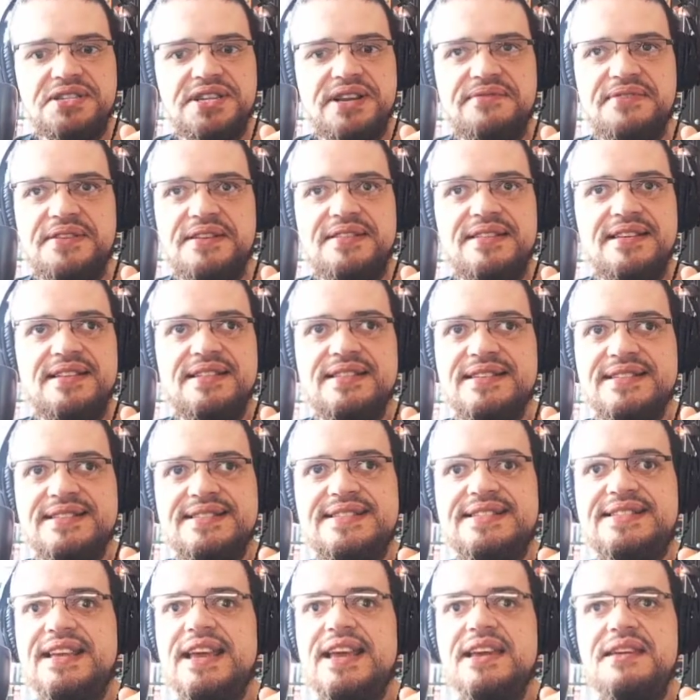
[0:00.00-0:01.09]
everything the
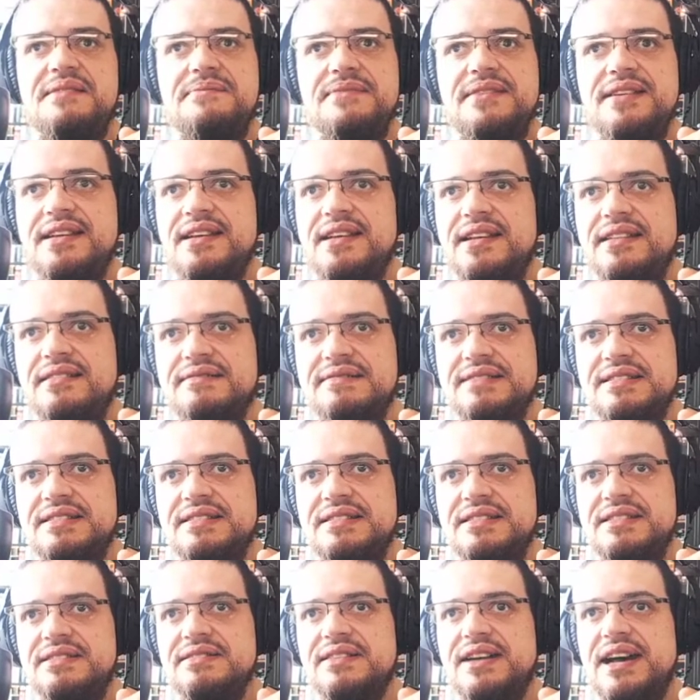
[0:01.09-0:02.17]
same, and
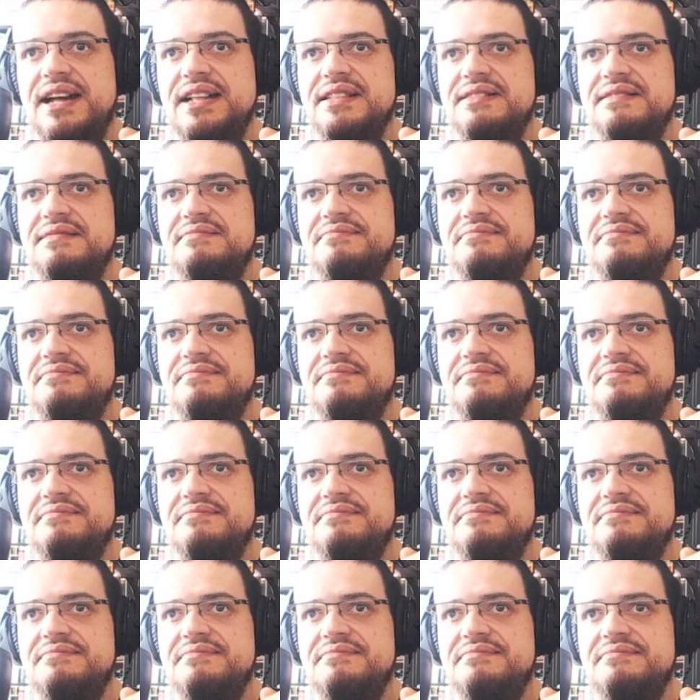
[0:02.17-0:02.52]
you had